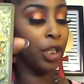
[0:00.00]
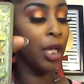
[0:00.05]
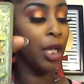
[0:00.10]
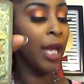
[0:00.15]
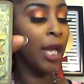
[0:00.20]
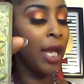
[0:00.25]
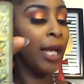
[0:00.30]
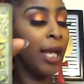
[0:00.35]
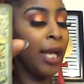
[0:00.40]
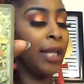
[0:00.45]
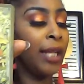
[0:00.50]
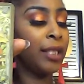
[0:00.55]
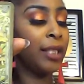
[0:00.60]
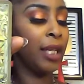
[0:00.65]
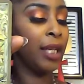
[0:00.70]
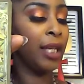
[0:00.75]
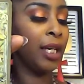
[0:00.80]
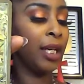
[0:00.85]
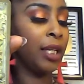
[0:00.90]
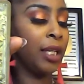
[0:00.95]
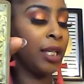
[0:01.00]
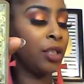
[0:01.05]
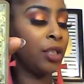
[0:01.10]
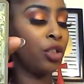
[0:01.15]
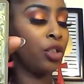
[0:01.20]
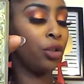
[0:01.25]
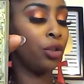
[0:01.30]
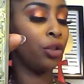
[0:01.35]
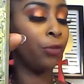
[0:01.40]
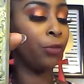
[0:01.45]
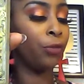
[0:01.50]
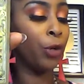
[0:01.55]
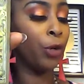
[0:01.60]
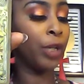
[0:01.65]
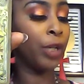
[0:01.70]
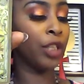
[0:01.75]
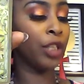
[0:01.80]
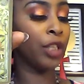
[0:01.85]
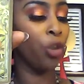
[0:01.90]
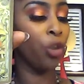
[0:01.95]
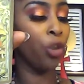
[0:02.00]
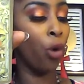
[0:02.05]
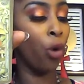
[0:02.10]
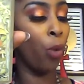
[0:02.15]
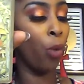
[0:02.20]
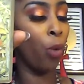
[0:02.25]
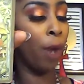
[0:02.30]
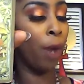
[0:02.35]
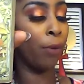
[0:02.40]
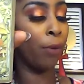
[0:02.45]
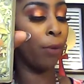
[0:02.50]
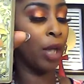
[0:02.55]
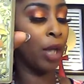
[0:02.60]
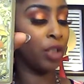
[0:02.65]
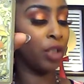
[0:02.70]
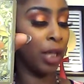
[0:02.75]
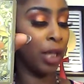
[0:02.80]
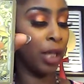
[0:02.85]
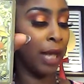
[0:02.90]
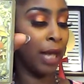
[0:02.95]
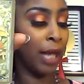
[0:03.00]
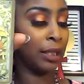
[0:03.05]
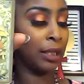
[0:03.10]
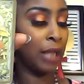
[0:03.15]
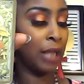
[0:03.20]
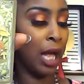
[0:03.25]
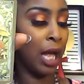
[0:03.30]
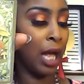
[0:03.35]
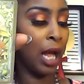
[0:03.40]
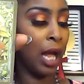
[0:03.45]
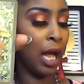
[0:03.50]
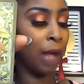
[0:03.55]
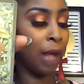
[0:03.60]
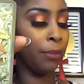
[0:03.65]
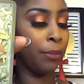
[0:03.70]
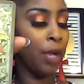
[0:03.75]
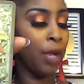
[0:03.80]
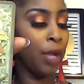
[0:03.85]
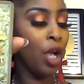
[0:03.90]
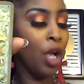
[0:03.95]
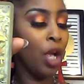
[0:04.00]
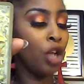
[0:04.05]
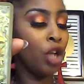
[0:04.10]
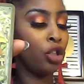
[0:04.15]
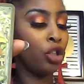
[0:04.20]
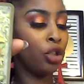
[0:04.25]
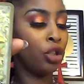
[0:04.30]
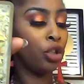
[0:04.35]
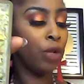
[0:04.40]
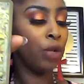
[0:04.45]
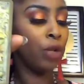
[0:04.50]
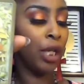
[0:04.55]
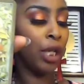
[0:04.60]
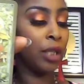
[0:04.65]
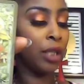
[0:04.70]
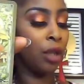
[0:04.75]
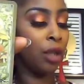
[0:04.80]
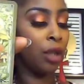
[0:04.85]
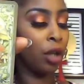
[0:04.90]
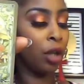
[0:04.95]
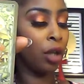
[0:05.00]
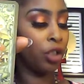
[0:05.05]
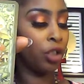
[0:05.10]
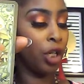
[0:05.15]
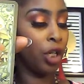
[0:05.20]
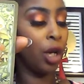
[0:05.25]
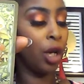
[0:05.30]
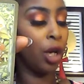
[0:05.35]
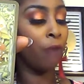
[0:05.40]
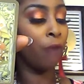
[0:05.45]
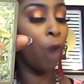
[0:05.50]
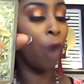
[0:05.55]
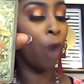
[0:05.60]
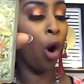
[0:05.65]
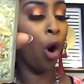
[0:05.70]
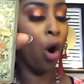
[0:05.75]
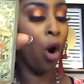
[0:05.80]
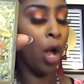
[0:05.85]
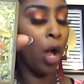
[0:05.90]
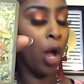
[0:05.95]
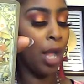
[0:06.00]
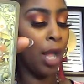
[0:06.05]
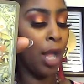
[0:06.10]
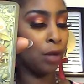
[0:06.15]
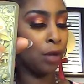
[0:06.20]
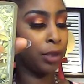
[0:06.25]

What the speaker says: He tends to focus on one project at a time, to the exhaustion of all else.